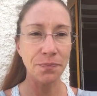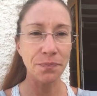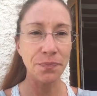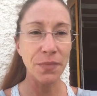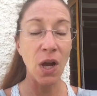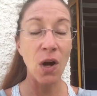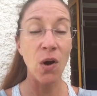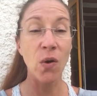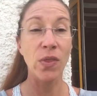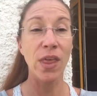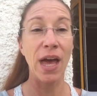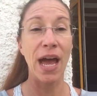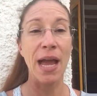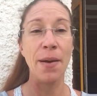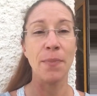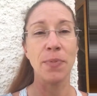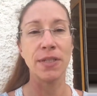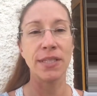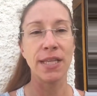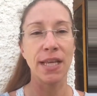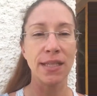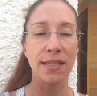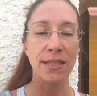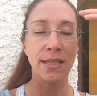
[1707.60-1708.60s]
Oh, the
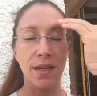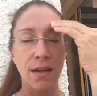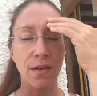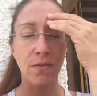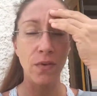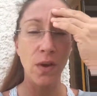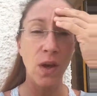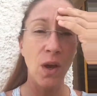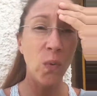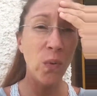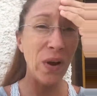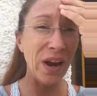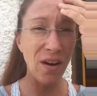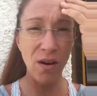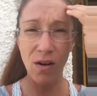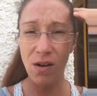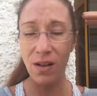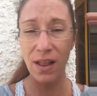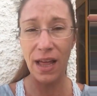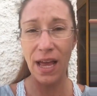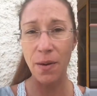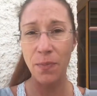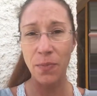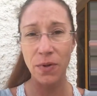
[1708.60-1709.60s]
hypersensitive. We are
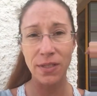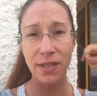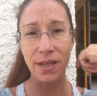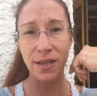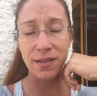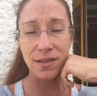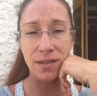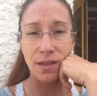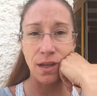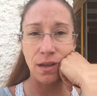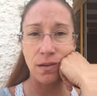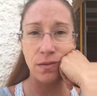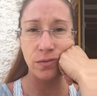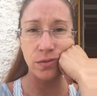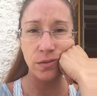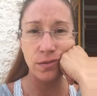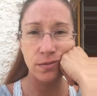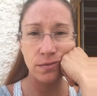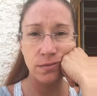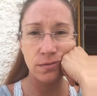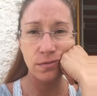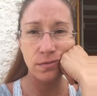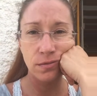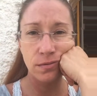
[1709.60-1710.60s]
all hypersensitive.
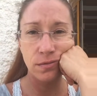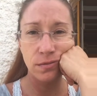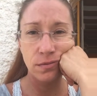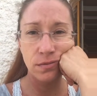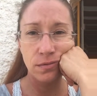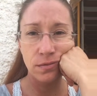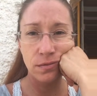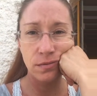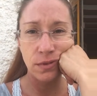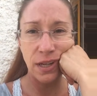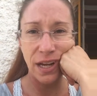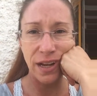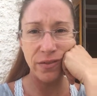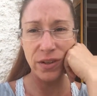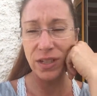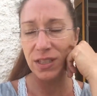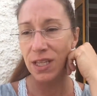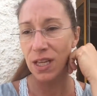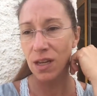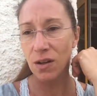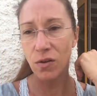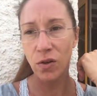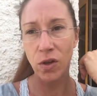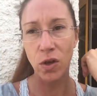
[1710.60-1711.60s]
Every
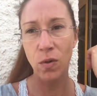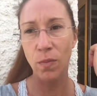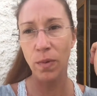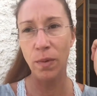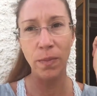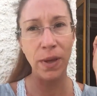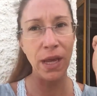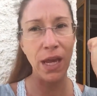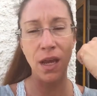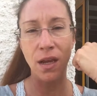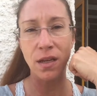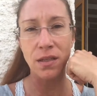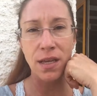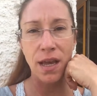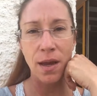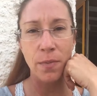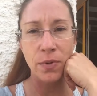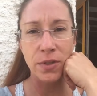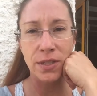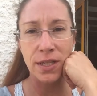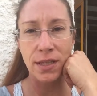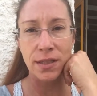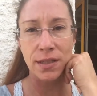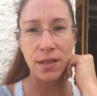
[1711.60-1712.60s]
single human being is
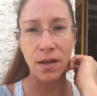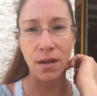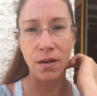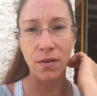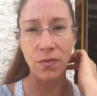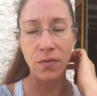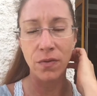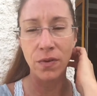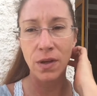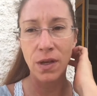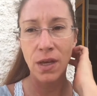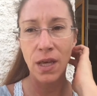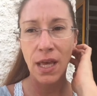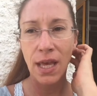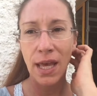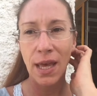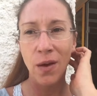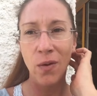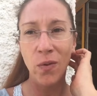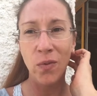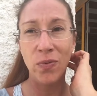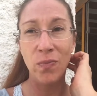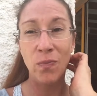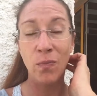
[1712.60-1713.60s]
hypersensitive.
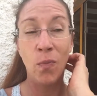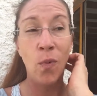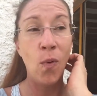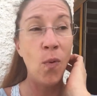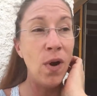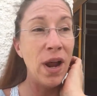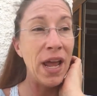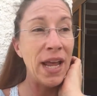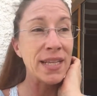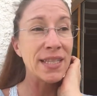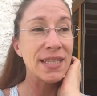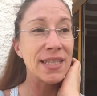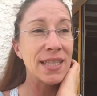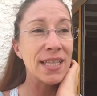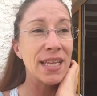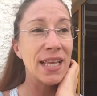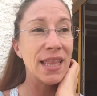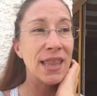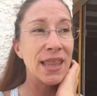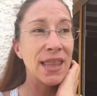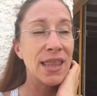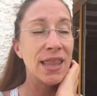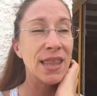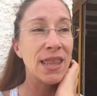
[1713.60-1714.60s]
It's
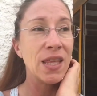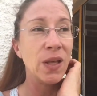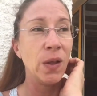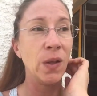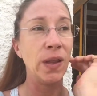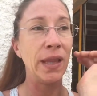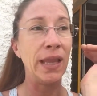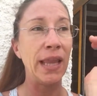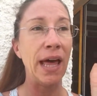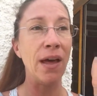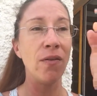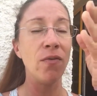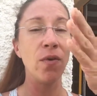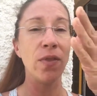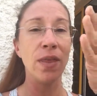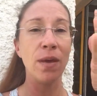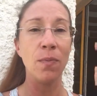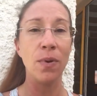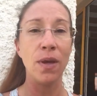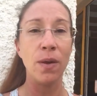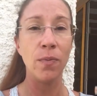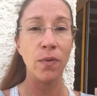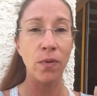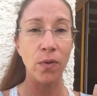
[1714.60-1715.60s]
the level
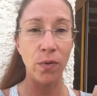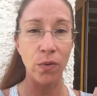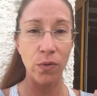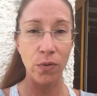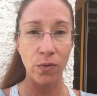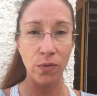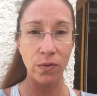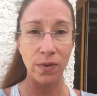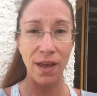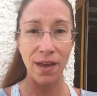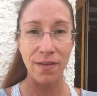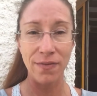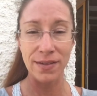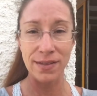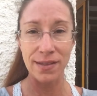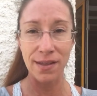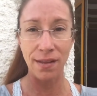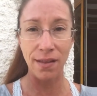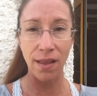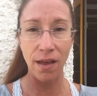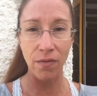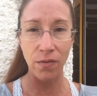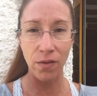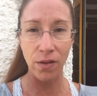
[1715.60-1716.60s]
that people go through life is
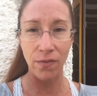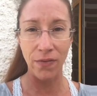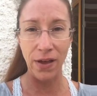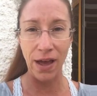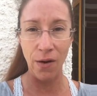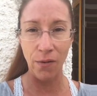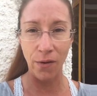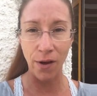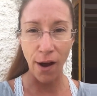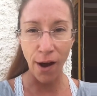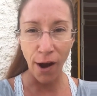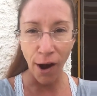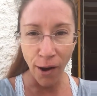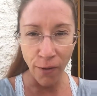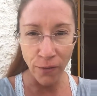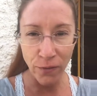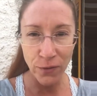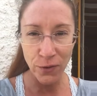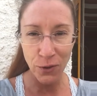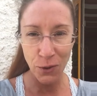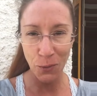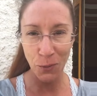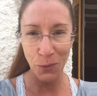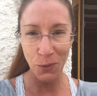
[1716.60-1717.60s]
the level of how
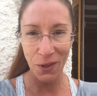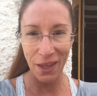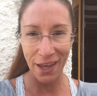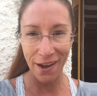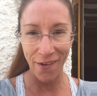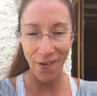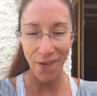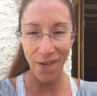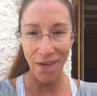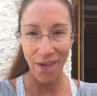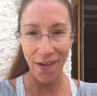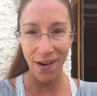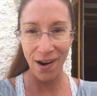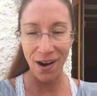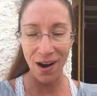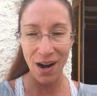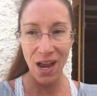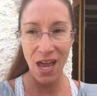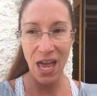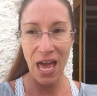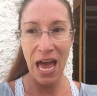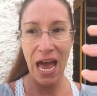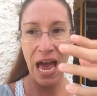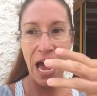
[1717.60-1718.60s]
comfortable they are,
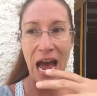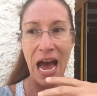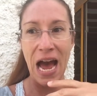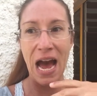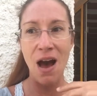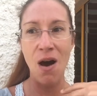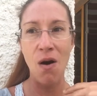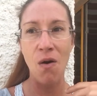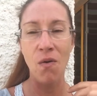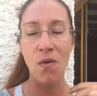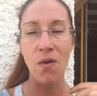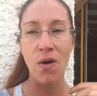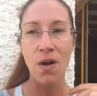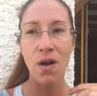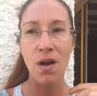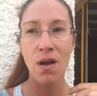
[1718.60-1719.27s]
how